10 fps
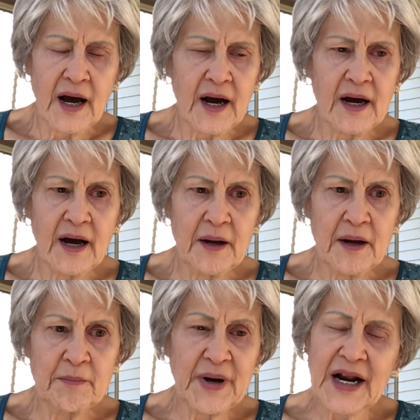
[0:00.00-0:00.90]

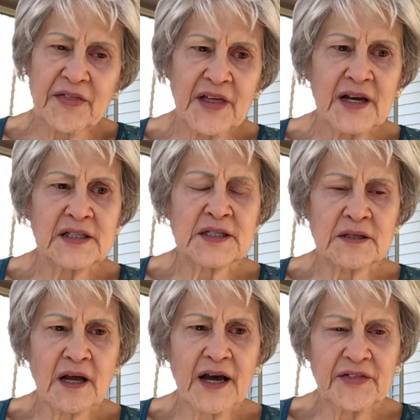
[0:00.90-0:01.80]
I think
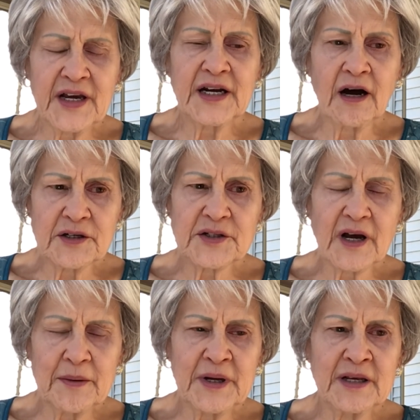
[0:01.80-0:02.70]
it also,
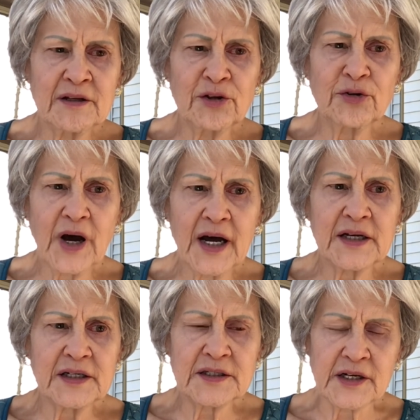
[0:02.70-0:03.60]
I mean,
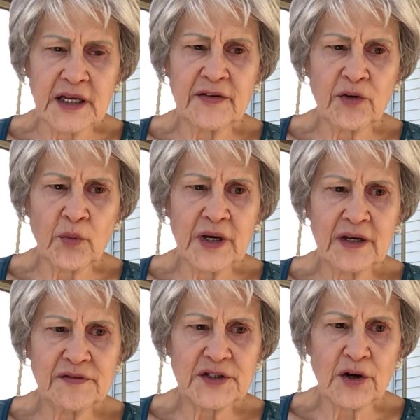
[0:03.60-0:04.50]
Lugana is an even
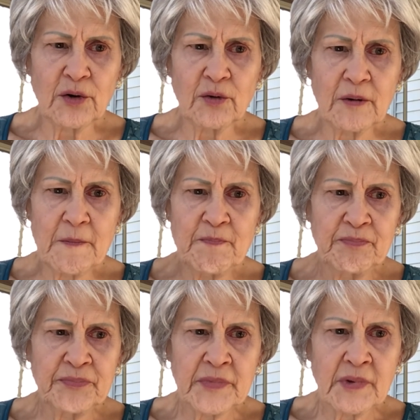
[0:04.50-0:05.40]
weave, so
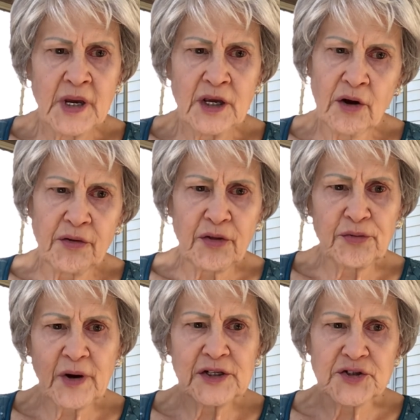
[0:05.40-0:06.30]
you know the
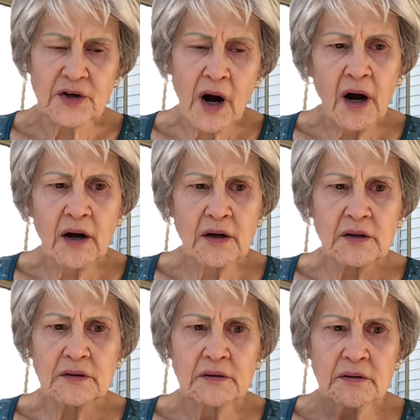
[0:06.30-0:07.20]
threads are
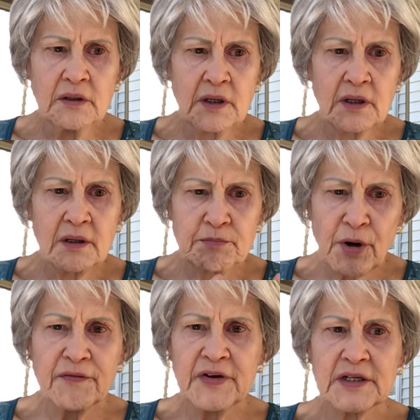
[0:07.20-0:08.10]
all
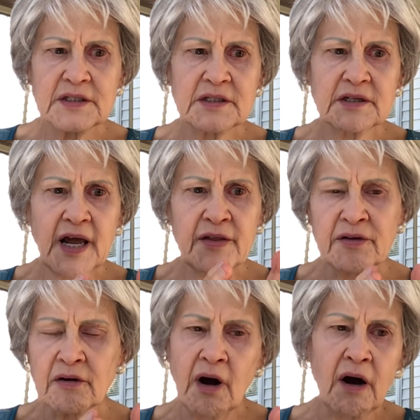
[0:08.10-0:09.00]
perfect
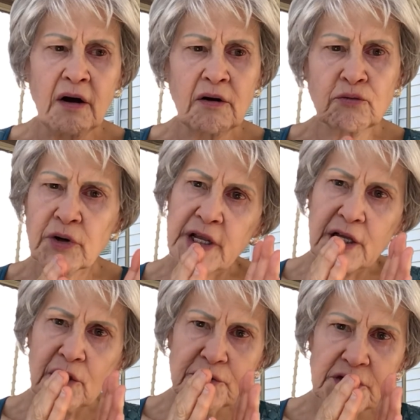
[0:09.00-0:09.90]
and they're all really
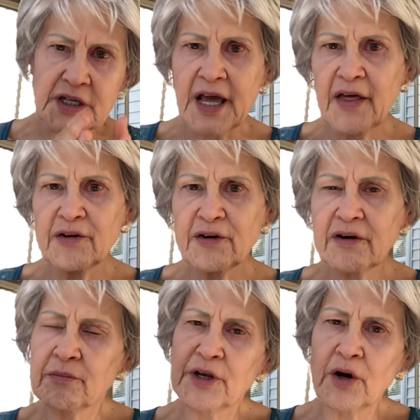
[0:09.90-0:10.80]
close
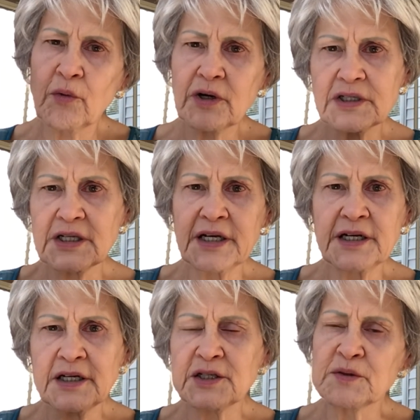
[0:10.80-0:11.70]
together. You know, whereas
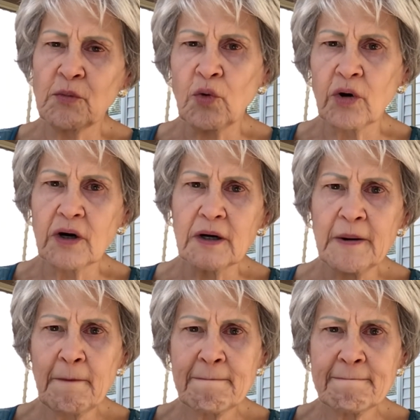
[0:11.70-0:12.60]
linen is more,